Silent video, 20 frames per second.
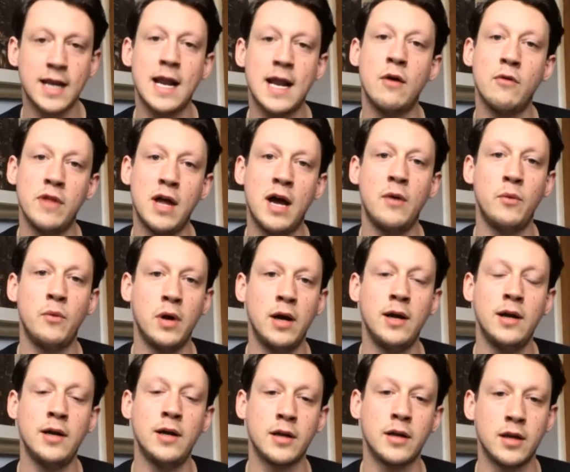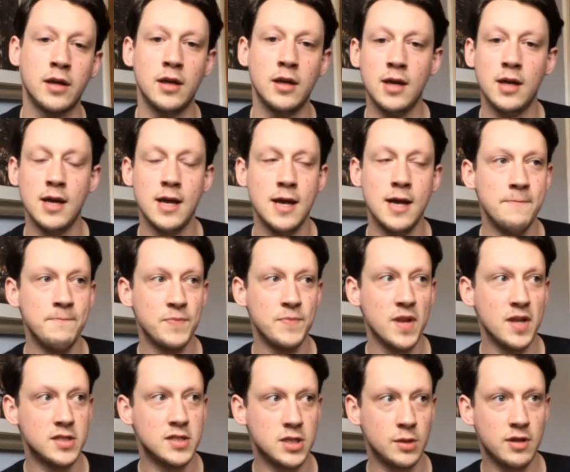out that work.
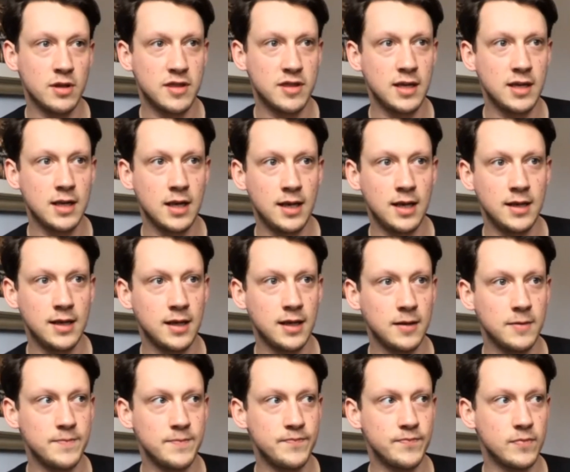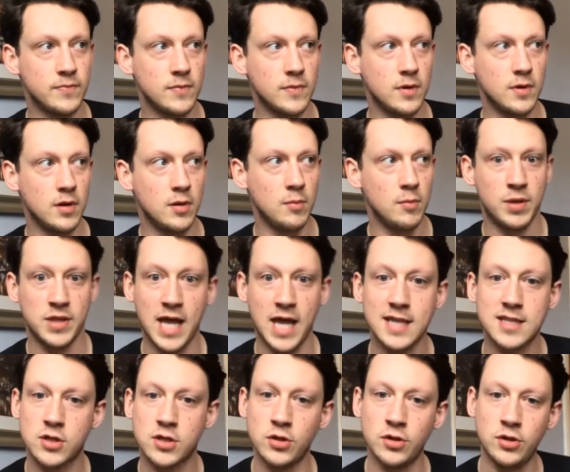So I think like, but that's
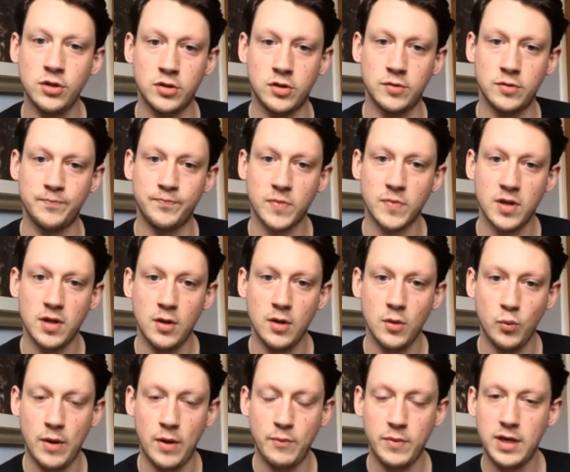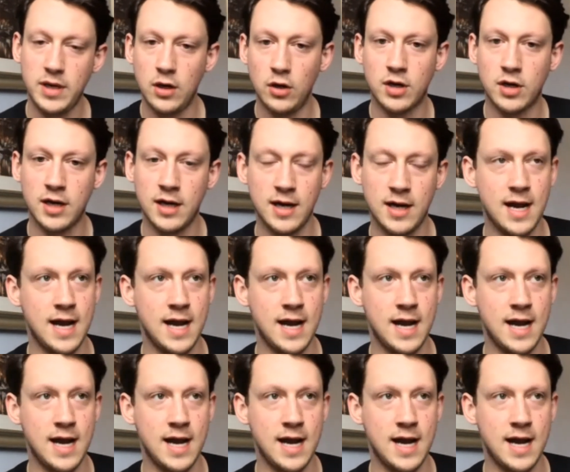good. When we look at